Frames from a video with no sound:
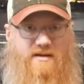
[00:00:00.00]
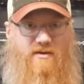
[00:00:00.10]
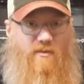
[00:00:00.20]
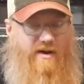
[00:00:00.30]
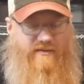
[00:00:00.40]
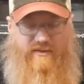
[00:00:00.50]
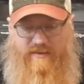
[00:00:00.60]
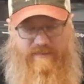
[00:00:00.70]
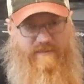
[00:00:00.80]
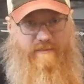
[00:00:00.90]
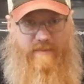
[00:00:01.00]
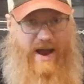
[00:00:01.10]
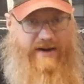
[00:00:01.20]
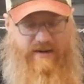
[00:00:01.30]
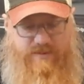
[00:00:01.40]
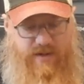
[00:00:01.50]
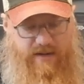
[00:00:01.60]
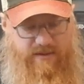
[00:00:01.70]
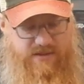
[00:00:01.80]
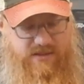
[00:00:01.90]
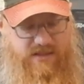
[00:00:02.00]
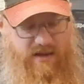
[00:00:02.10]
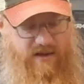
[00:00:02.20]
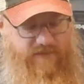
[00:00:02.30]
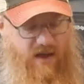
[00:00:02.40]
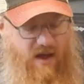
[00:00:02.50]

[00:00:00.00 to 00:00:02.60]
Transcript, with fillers: or whatever, backing up trailers and stuff,